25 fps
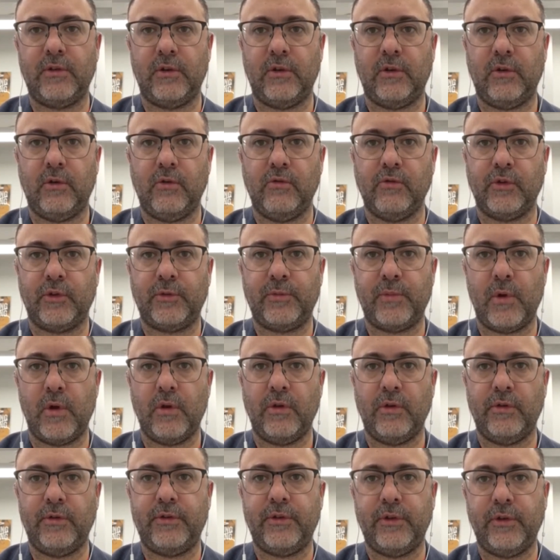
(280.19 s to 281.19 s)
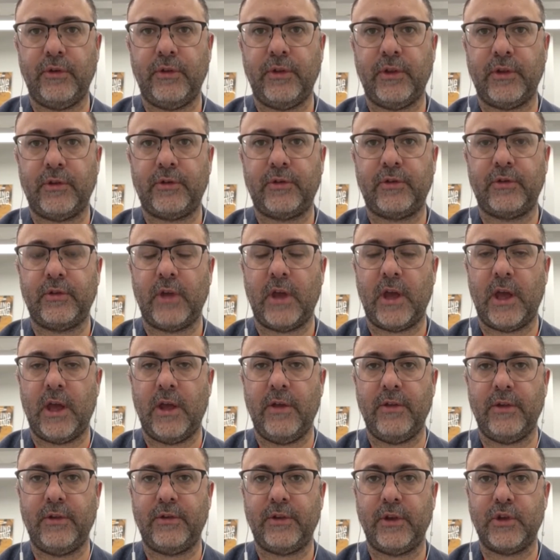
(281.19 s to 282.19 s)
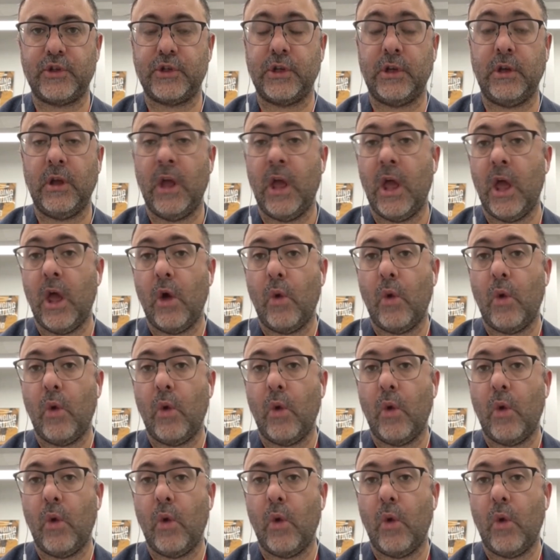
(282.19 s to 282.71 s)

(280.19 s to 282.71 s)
to respond to this uh, this issue.